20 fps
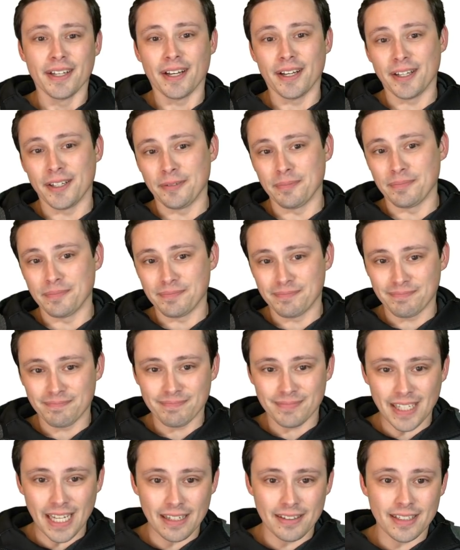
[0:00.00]
Um,
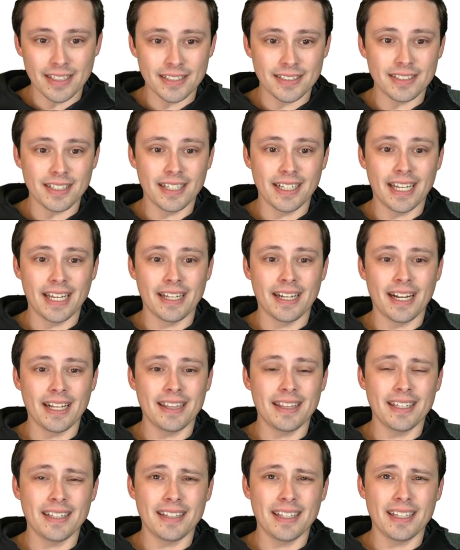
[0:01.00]
and this, again, I
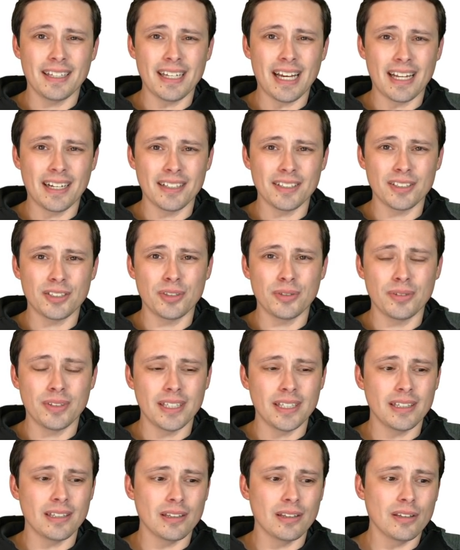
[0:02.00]
think they had it to
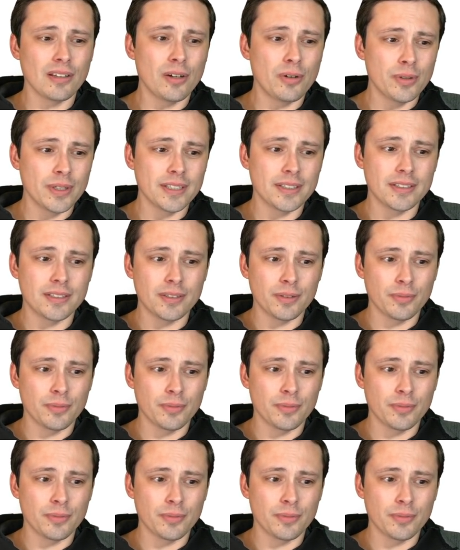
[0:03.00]
the lowest